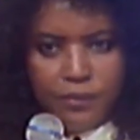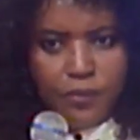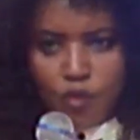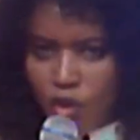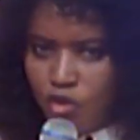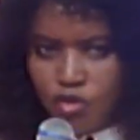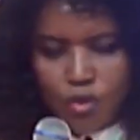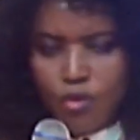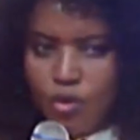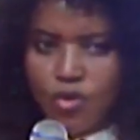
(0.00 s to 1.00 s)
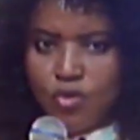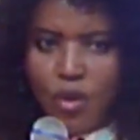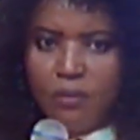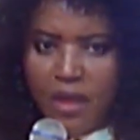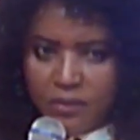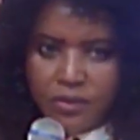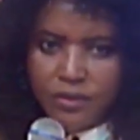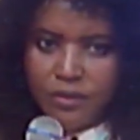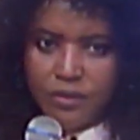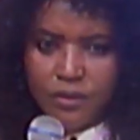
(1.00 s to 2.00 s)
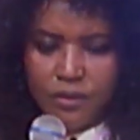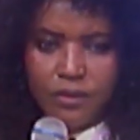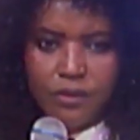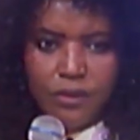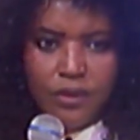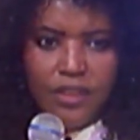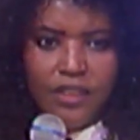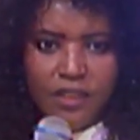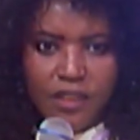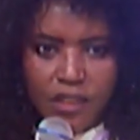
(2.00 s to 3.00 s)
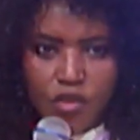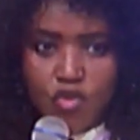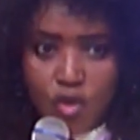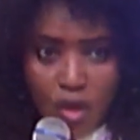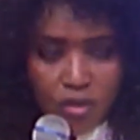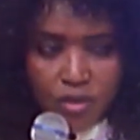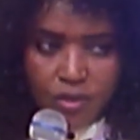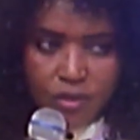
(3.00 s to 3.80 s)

going to close your mouth in church,